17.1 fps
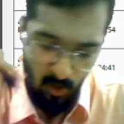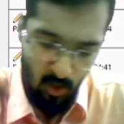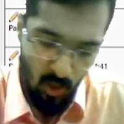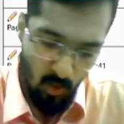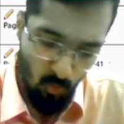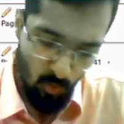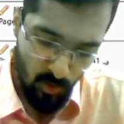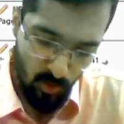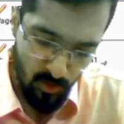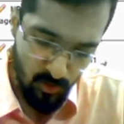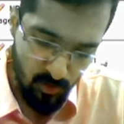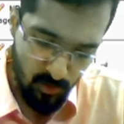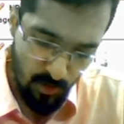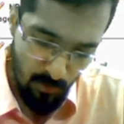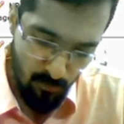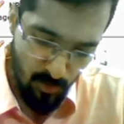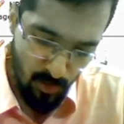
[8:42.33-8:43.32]
What is a
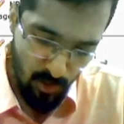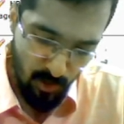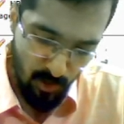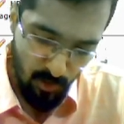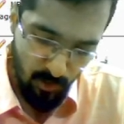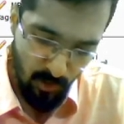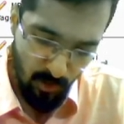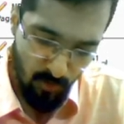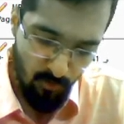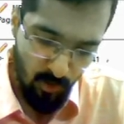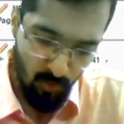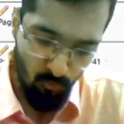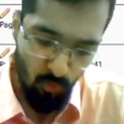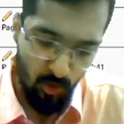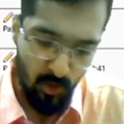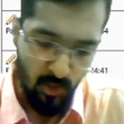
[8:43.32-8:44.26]
semiconductor and what are